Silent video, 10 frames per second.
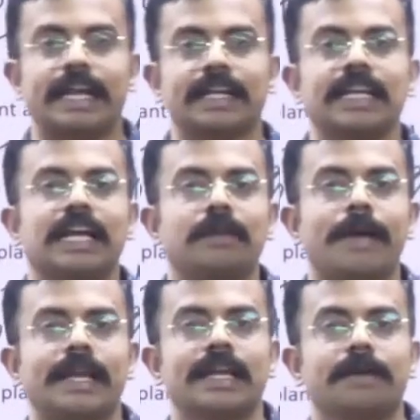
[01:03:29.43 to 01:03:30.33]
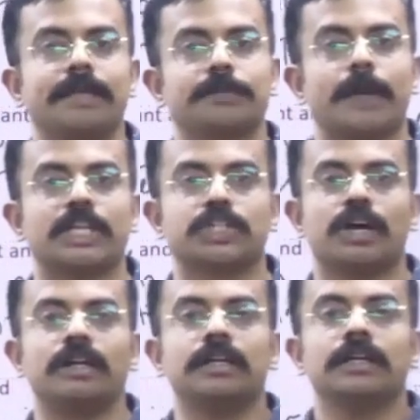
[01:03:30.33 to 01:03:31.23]
technical barrier is based
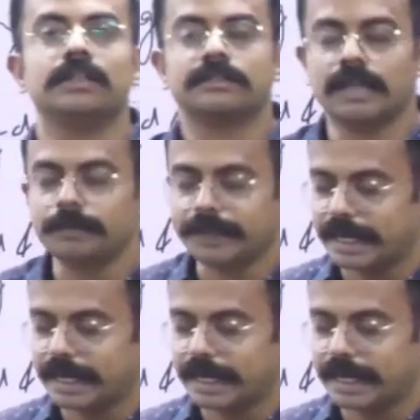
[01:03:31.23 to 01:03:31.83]
on some